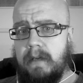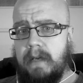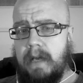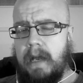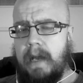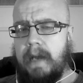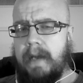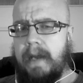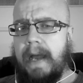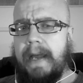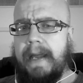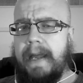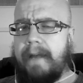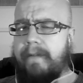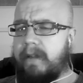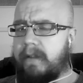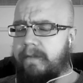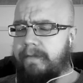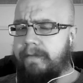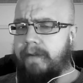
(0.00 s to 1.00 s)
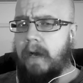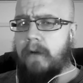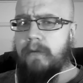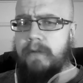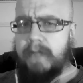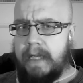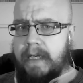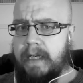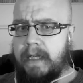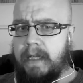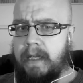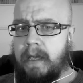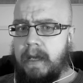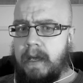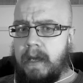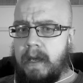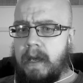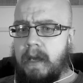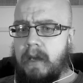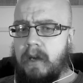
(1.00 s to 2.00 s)
I, I haven't found any
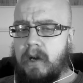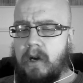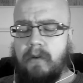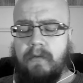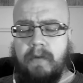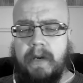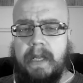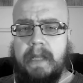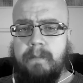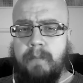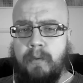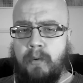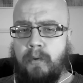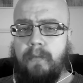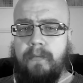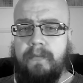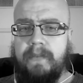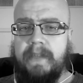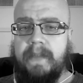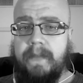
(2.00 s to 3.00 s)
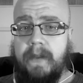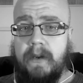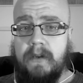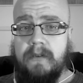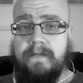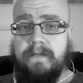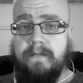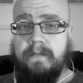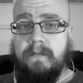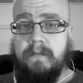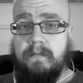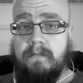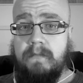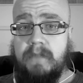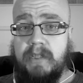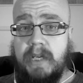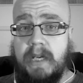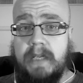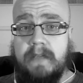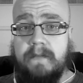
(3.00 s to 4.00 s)
concrete proof that there's
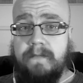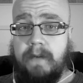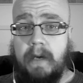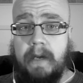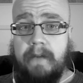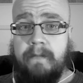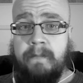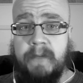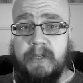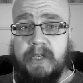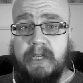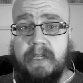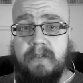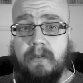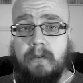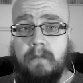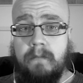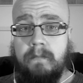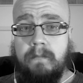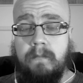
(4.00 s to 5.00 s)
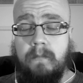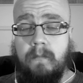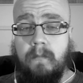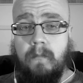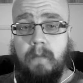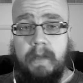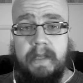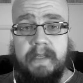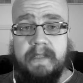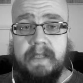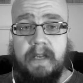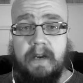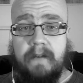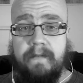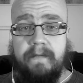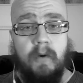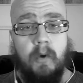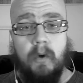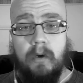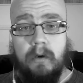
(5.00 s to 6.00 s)
just five machines or instead
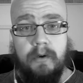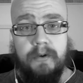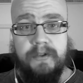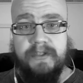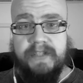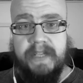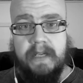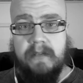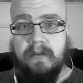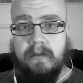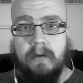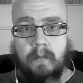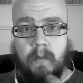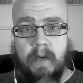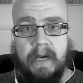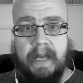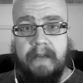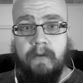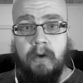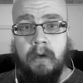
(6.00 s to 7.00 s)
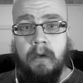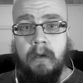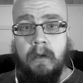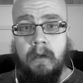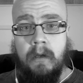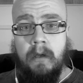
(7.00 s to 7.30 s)
of four or six or whatever.